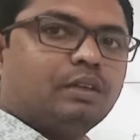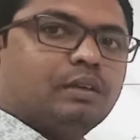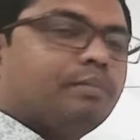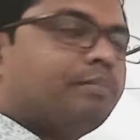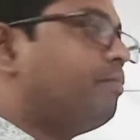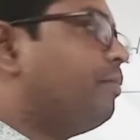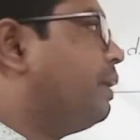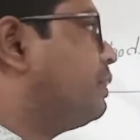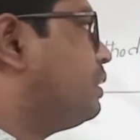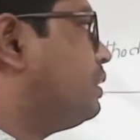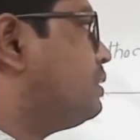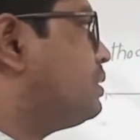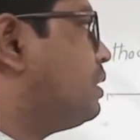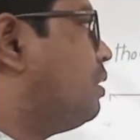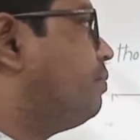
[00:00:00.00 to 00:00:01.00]

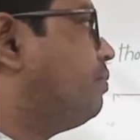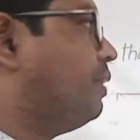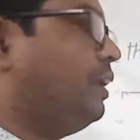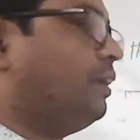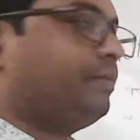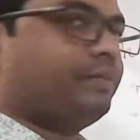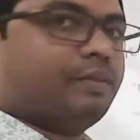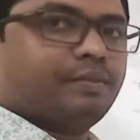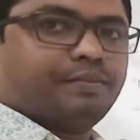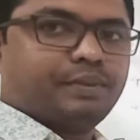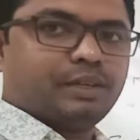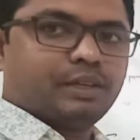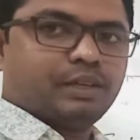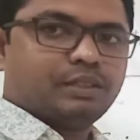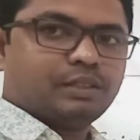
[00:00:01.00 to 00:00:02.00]
Methods of
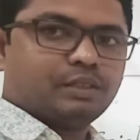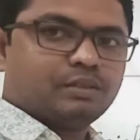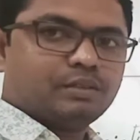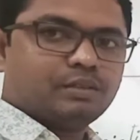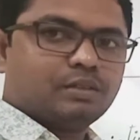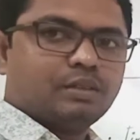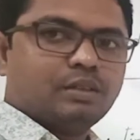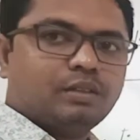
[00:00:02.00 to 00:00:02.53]
electrifications.